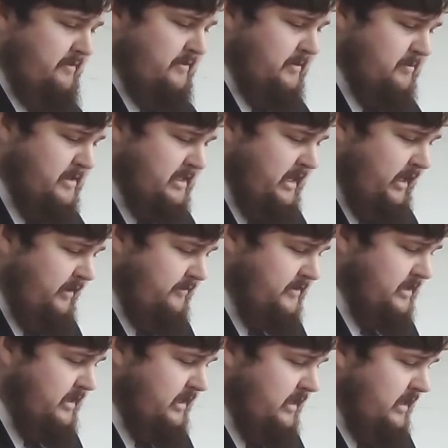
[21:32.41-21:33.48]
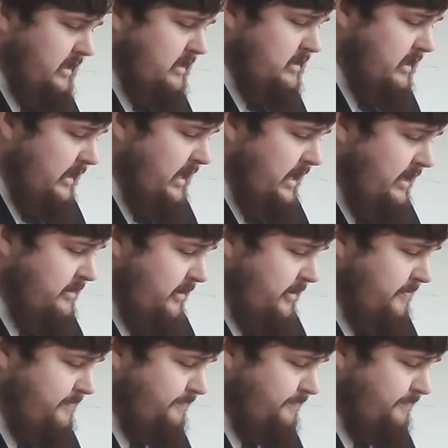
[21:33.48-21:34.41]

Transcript: of themselves together.